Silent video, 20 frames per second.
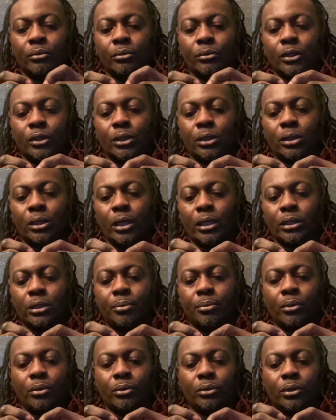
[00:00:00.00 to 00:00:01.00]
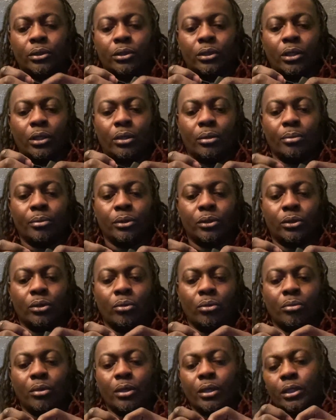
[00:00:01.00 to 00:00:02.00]
It's not supposed to turn so
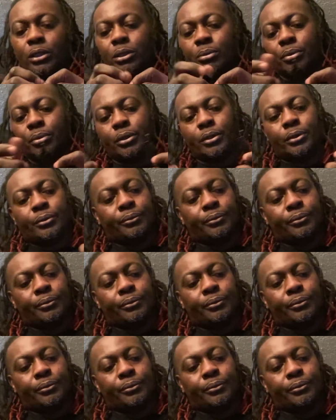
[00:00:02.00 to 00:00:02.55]
much, but